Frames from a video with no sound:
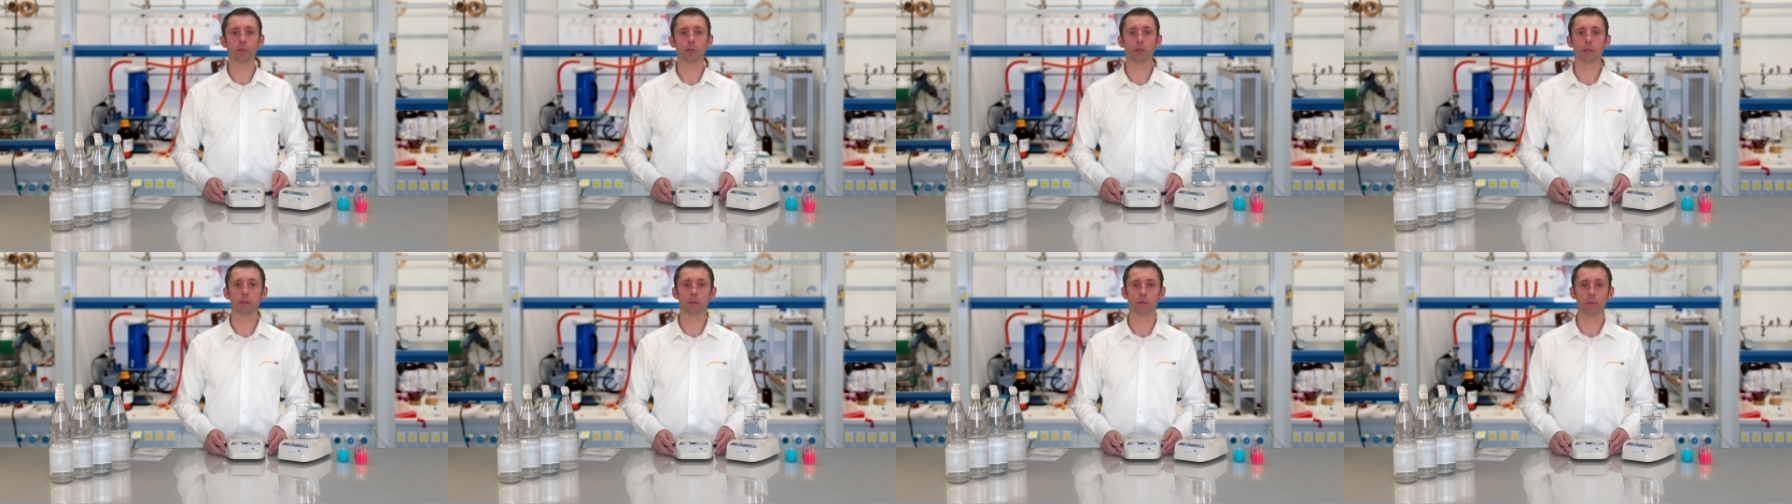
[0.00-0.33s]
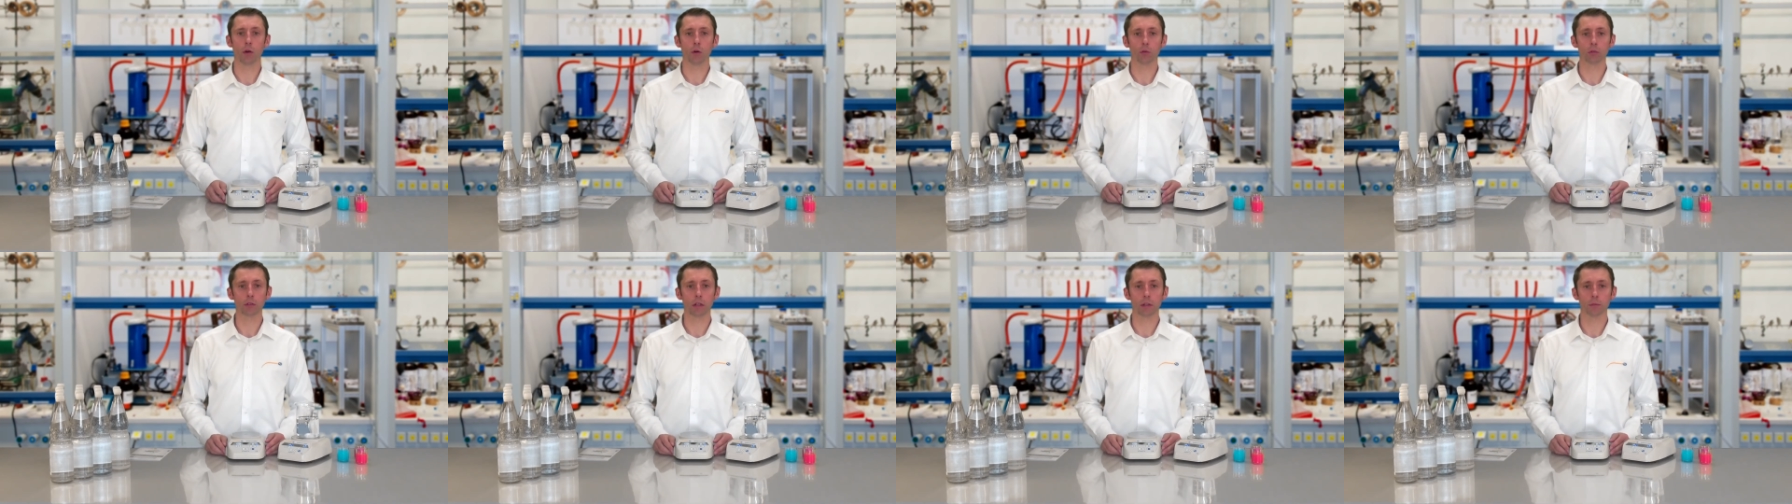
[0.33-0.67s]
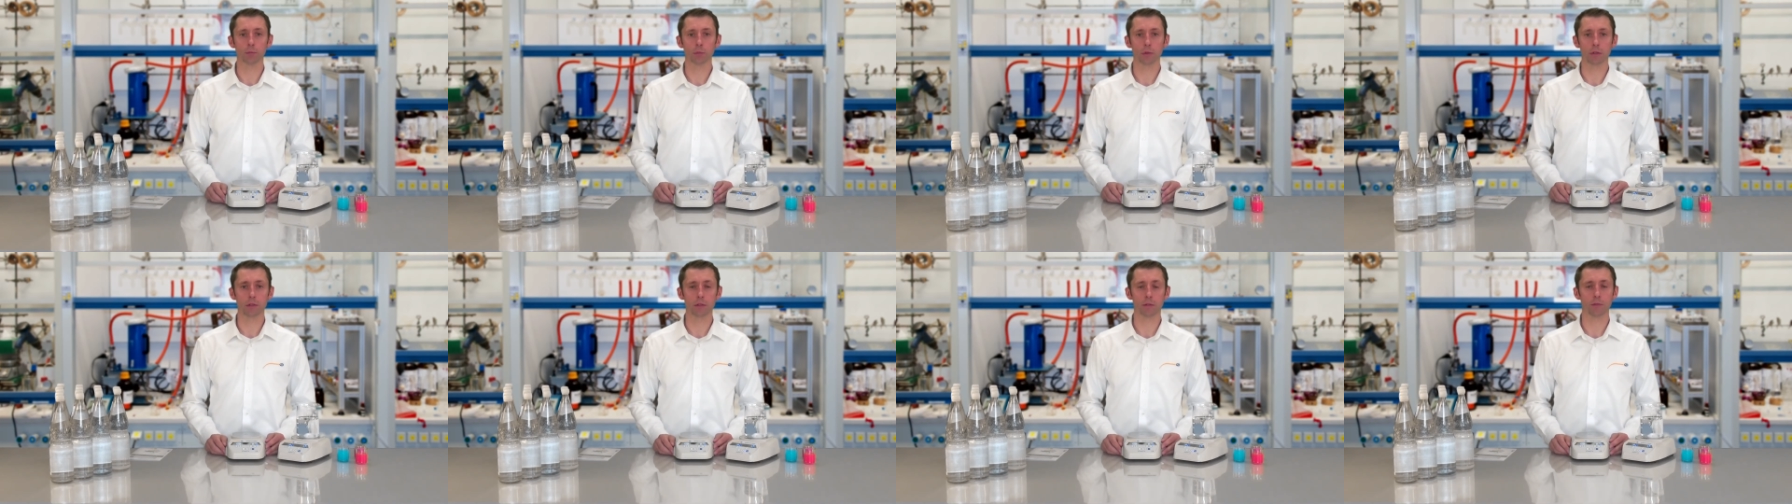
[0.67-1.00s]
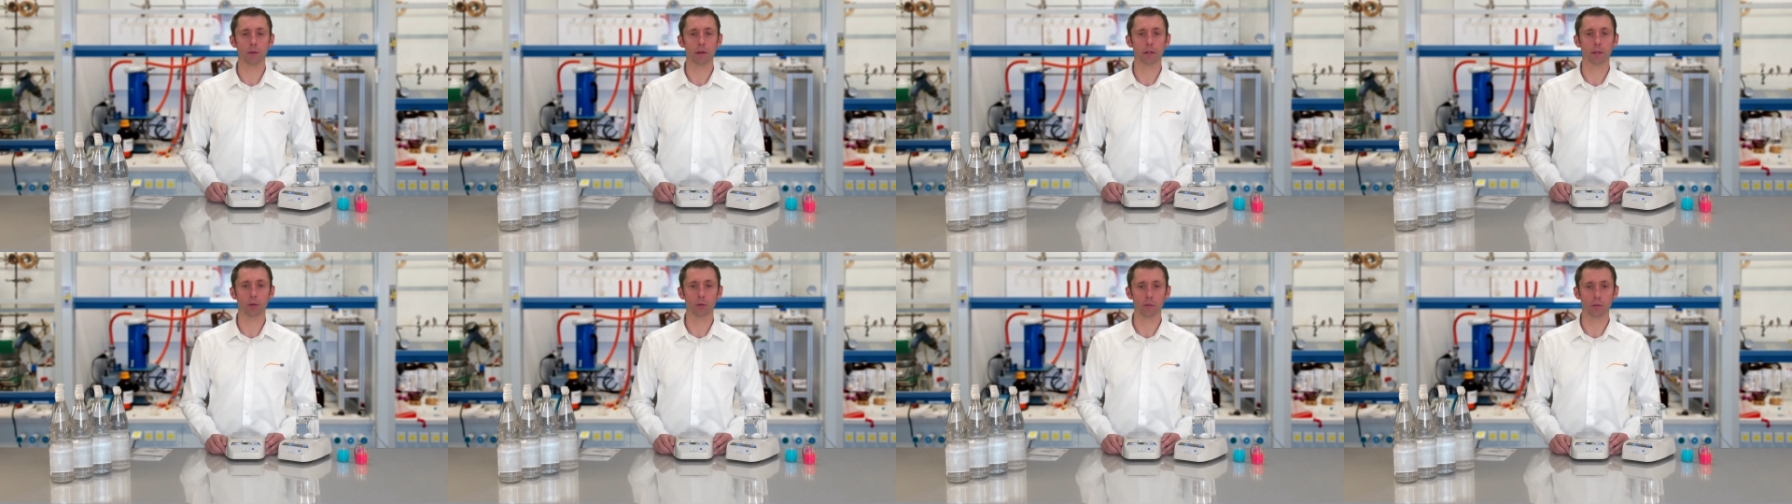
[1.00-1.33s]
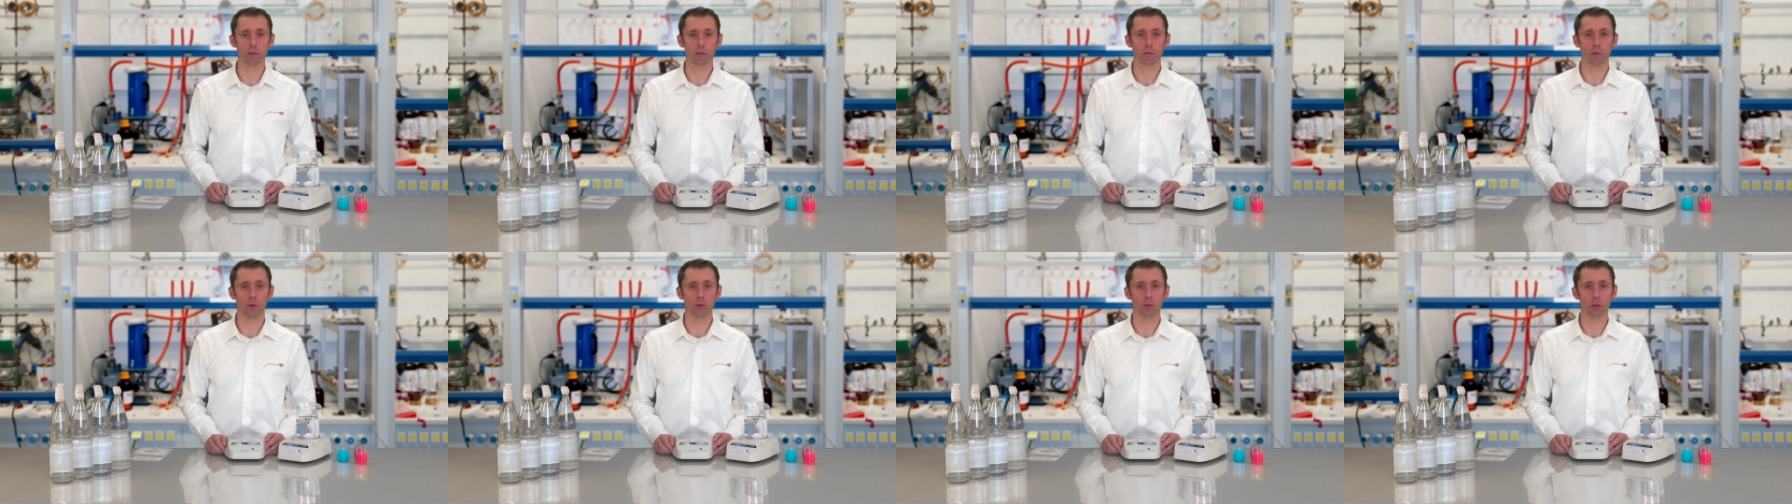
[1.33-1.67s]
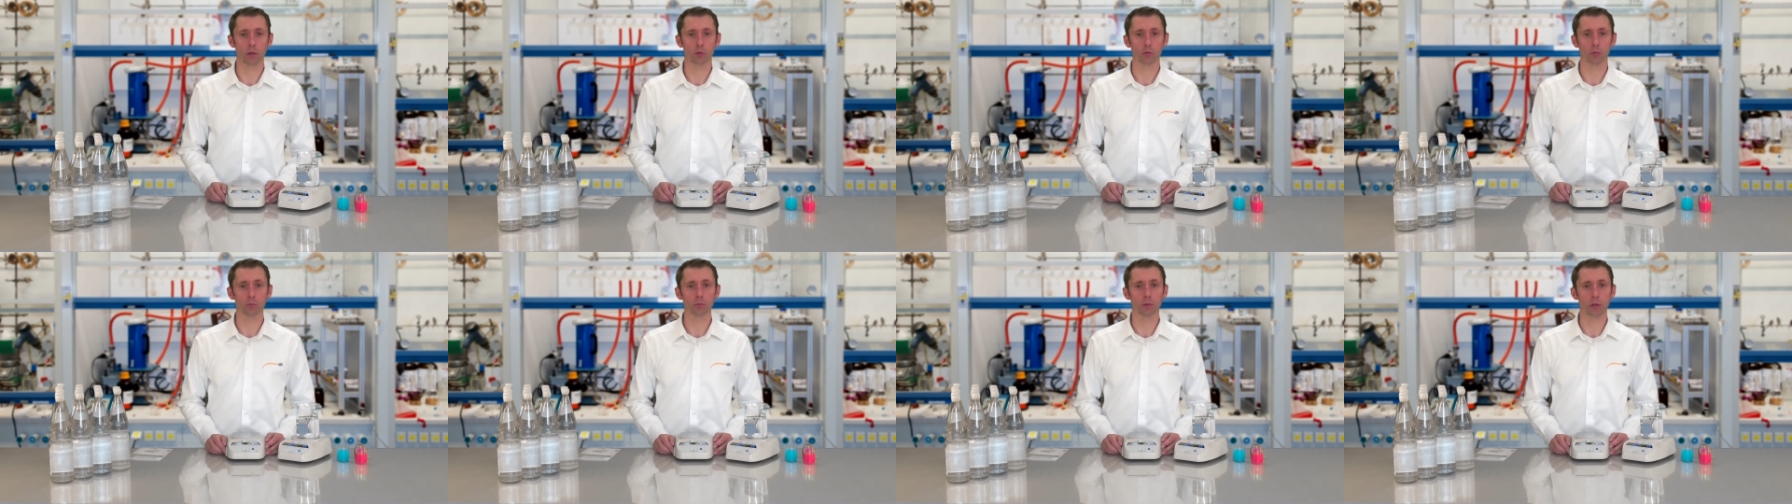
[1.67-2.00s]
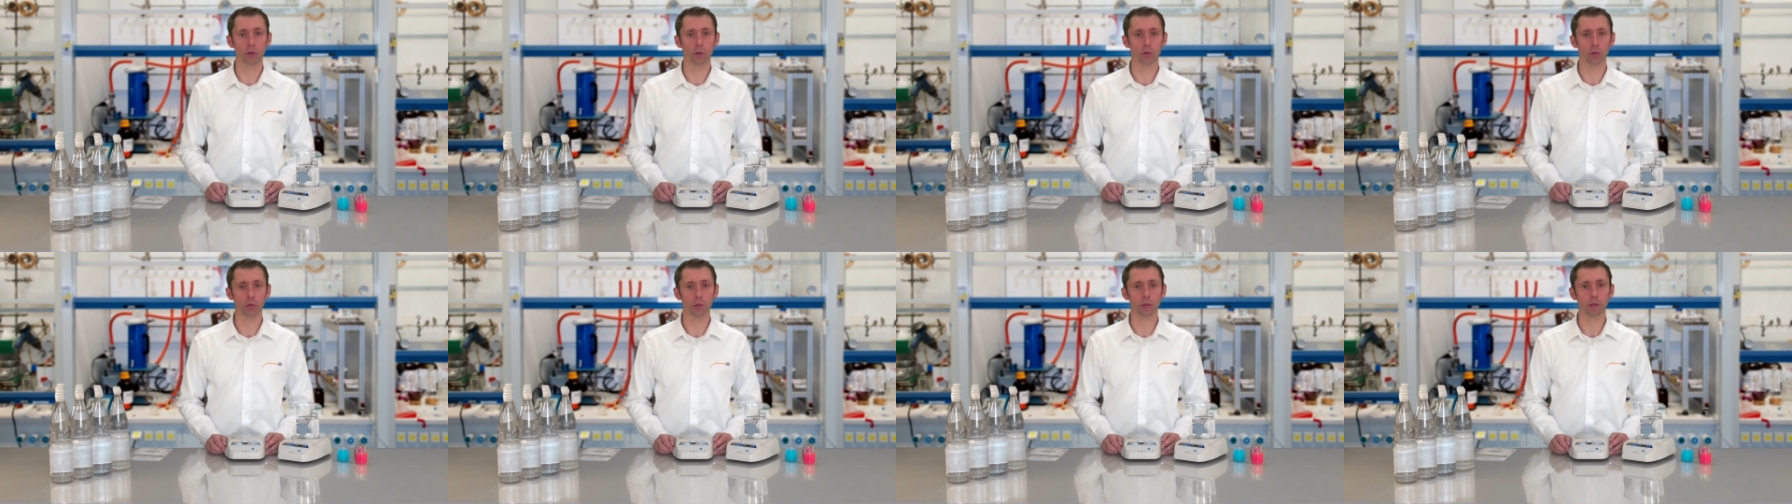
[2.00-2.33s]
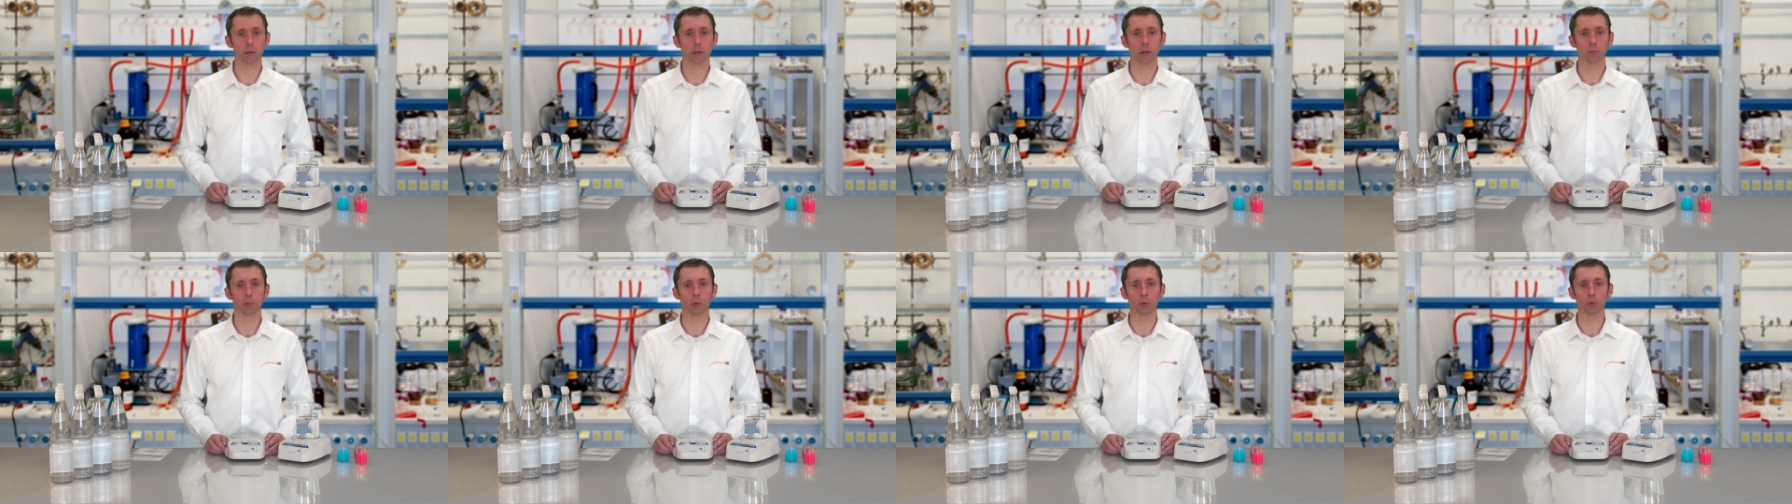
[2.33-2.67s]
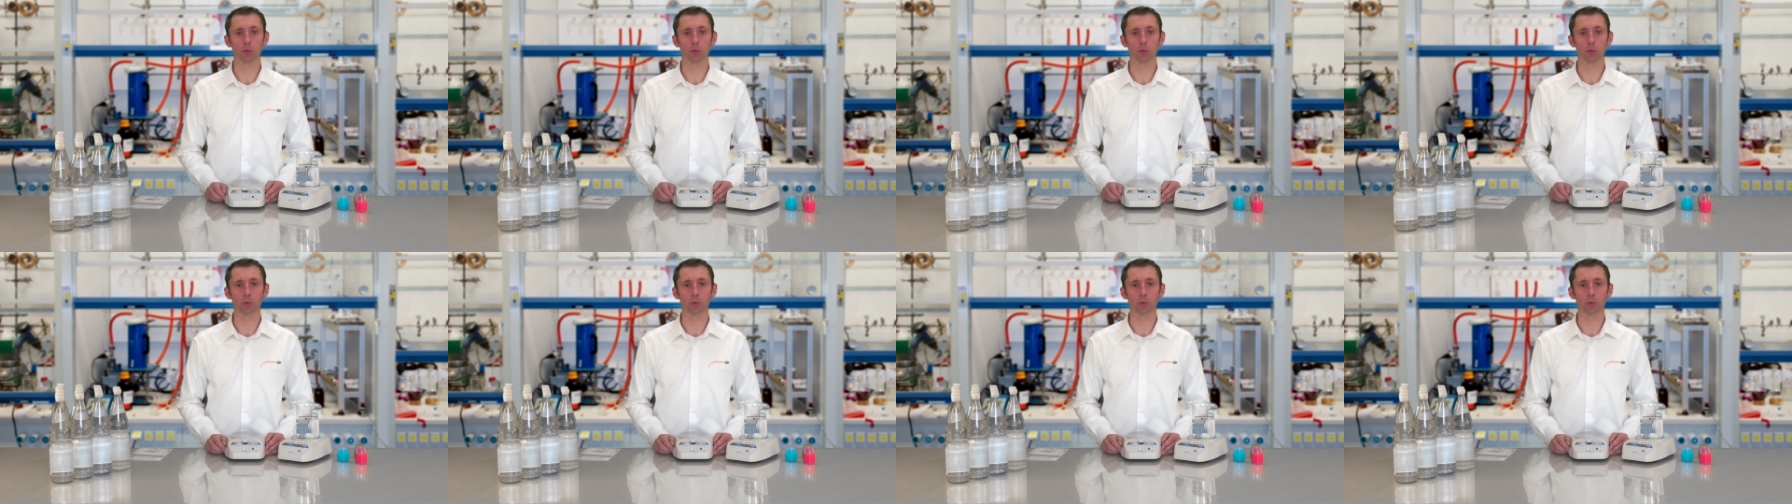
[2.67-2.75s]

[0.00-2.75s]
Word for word: to 2200 revolutions per minute.